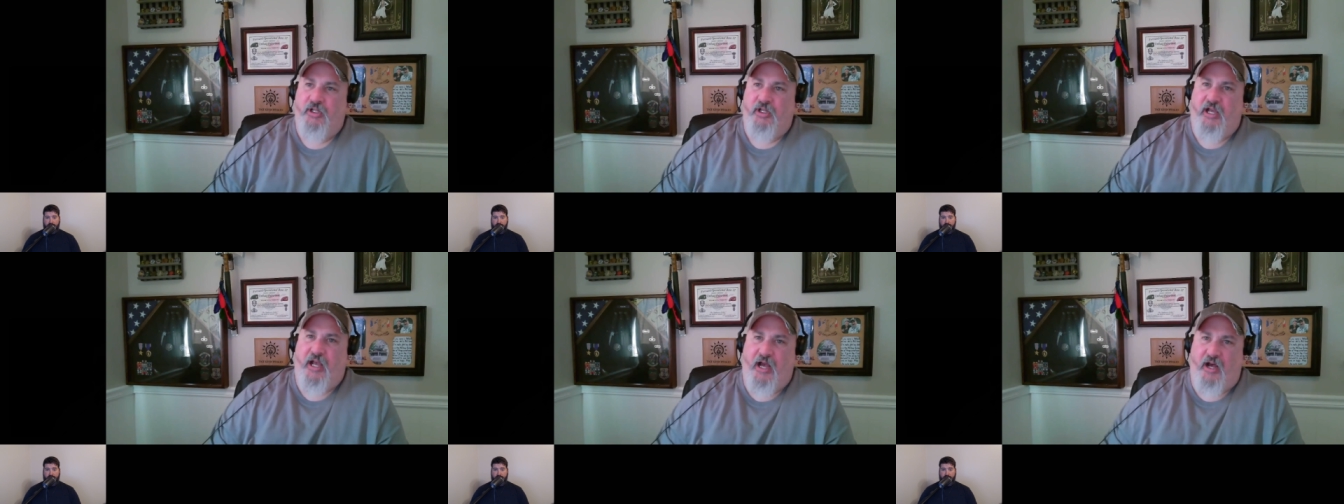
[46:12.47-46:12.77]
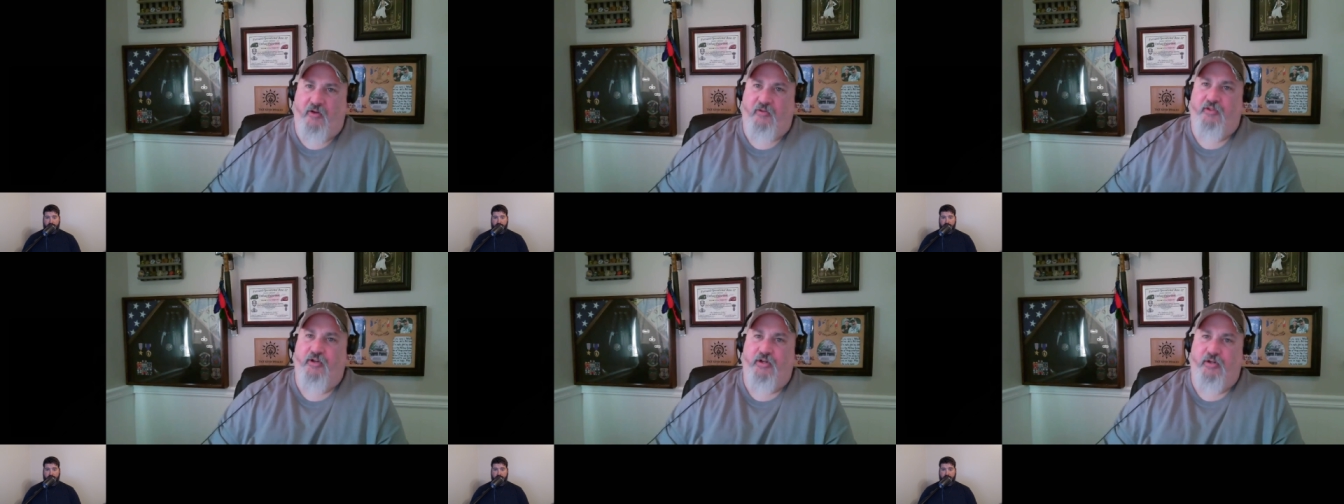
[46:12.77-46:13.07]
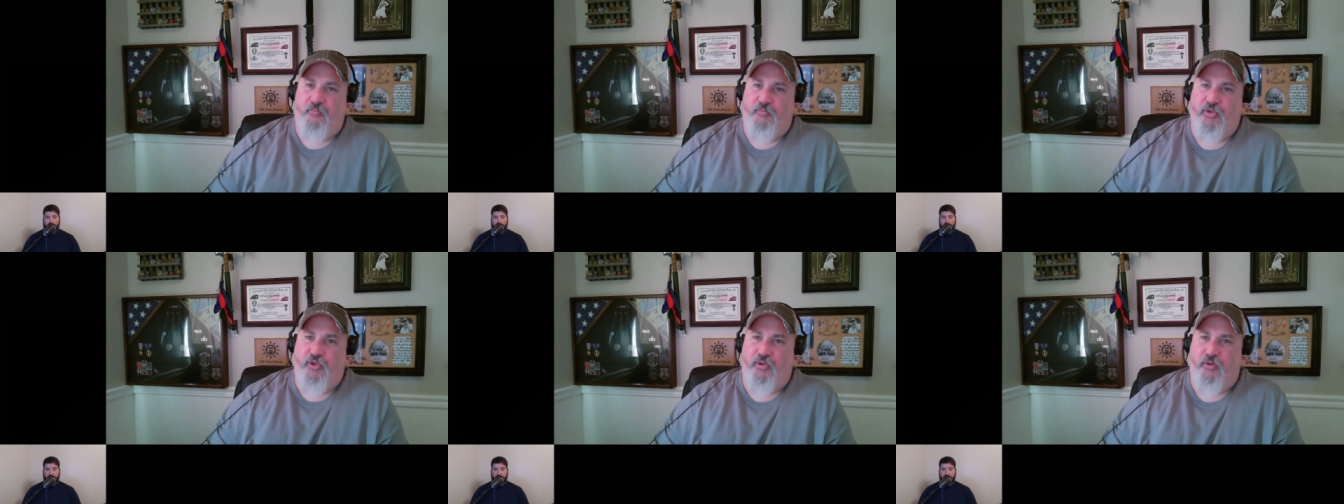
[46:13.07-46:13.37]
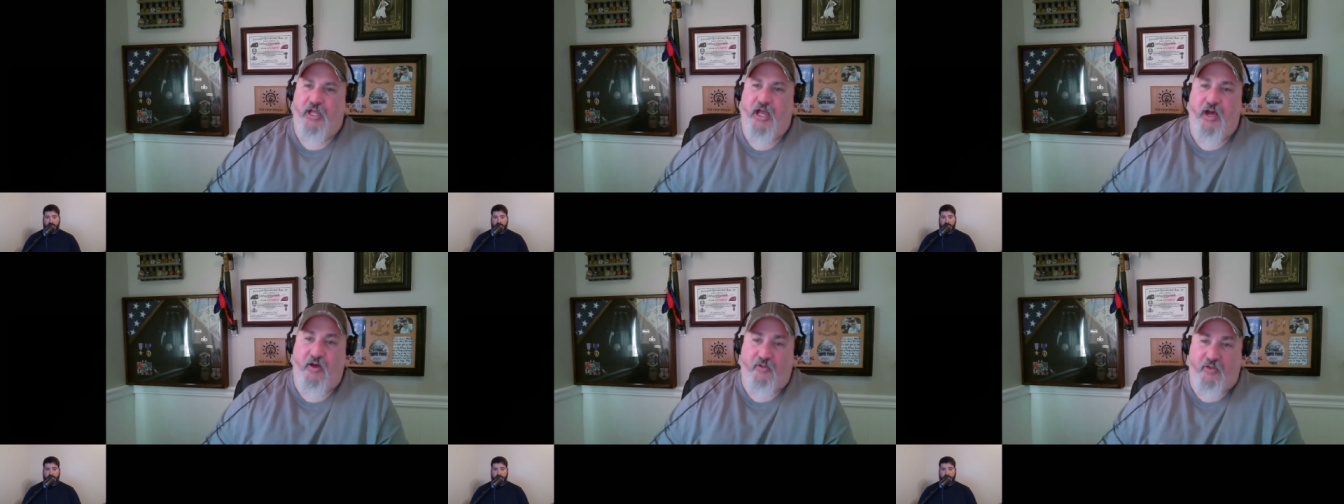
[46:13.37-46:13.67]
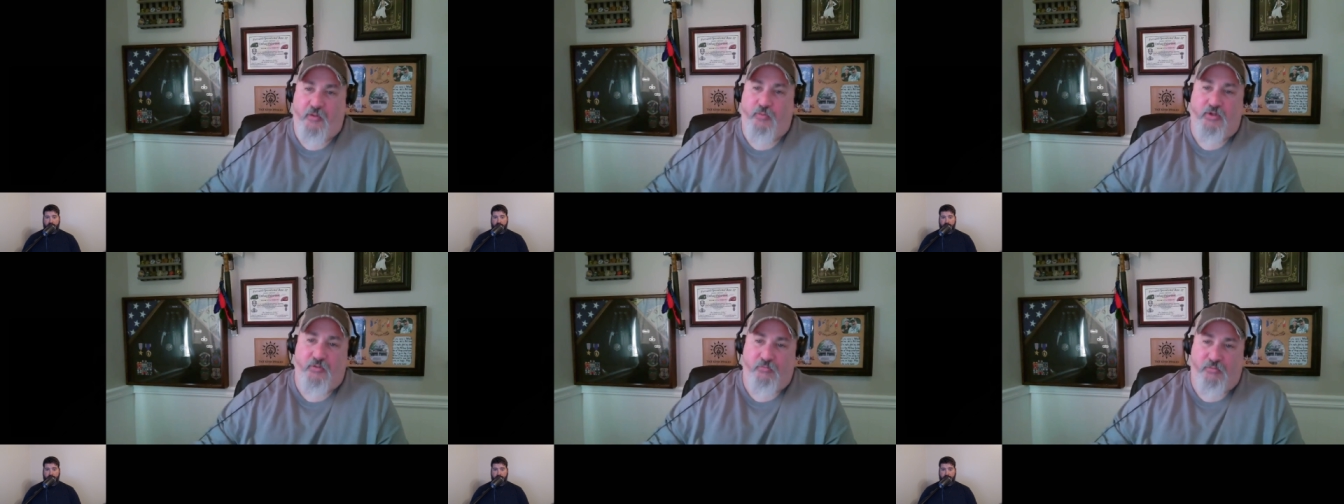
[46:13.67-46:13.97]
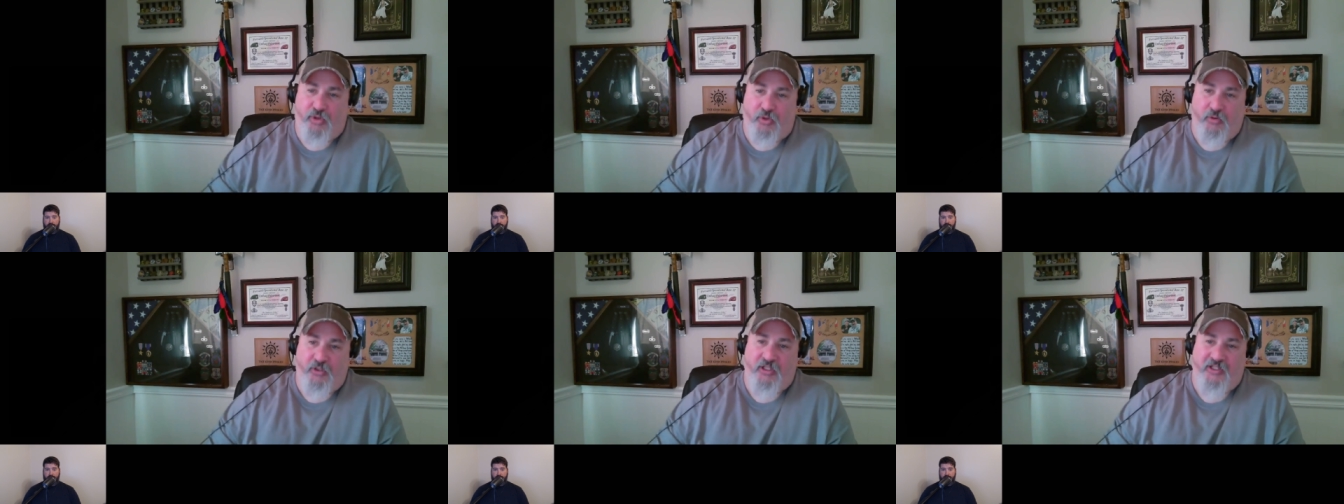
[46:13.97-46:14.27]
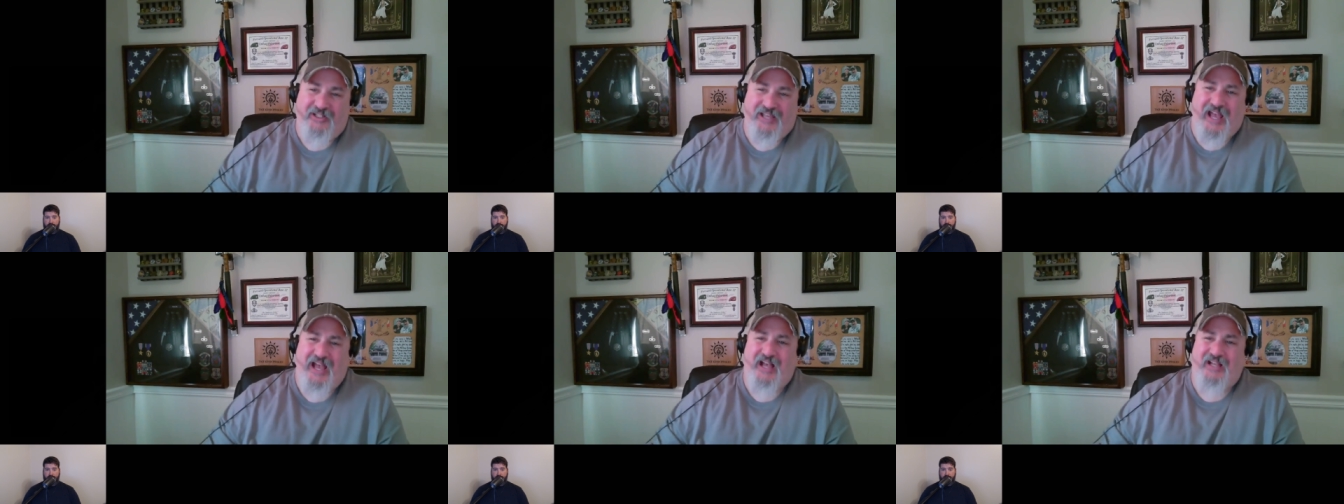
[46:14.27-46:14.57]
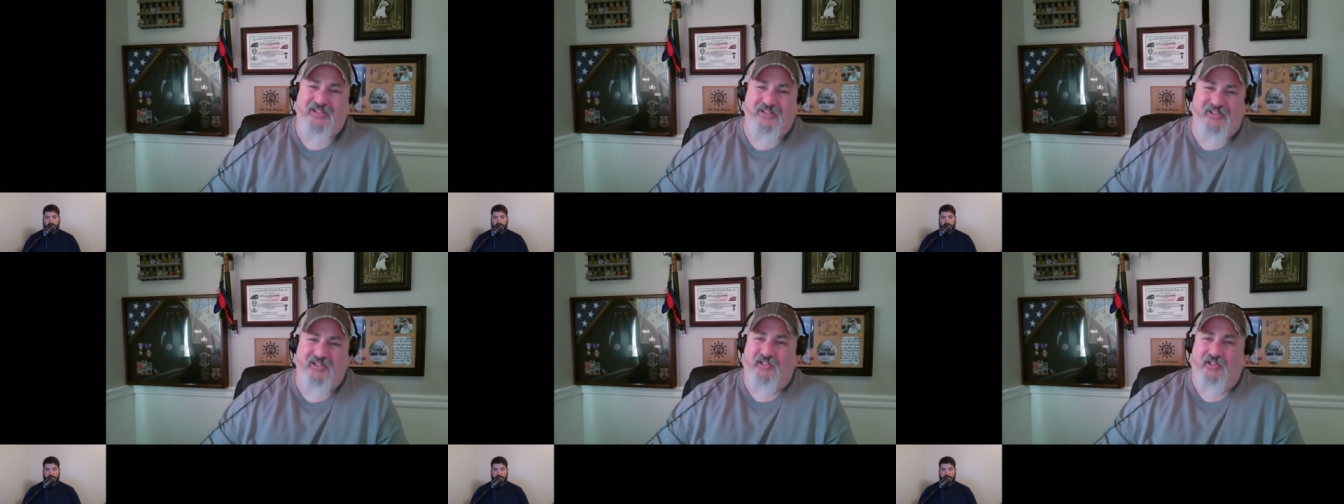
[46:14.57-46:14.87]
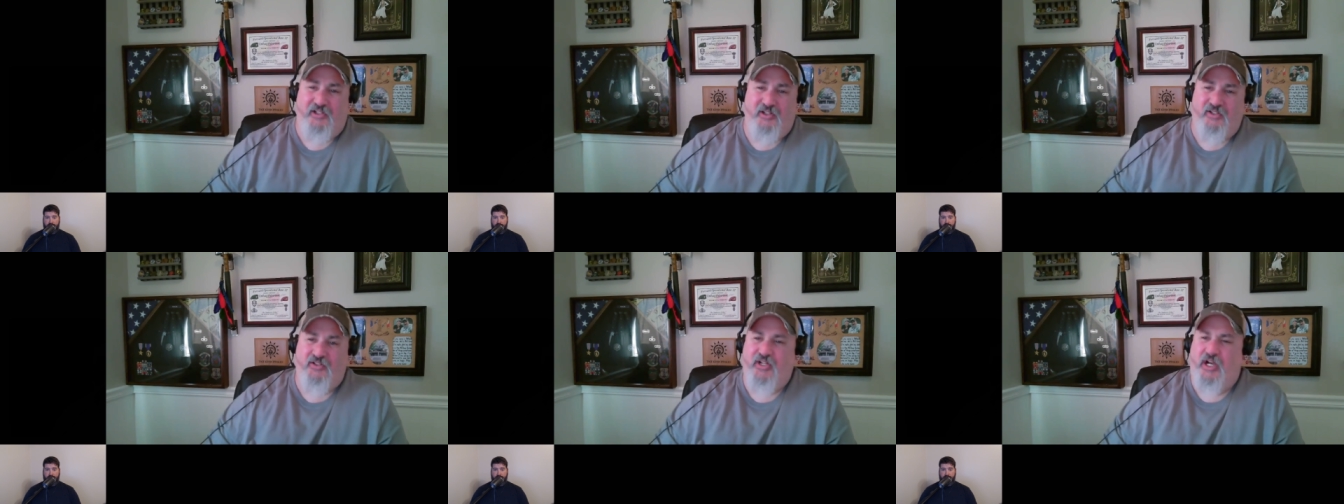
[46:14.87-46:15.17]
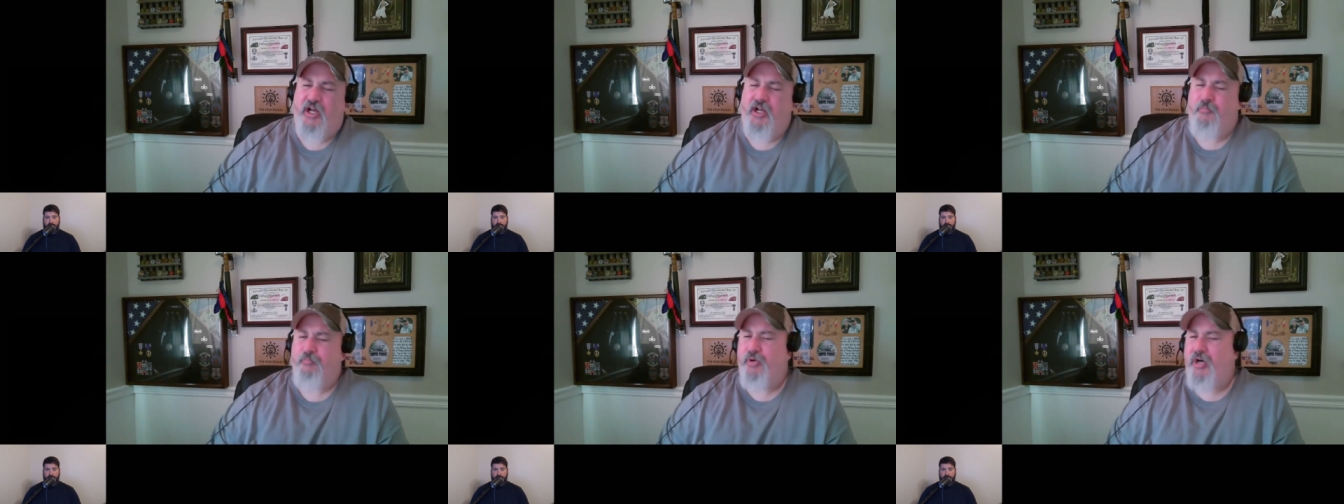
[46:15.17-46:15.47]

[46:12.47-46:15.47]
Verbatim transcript: how they're employing, how they were employing CAS still at the time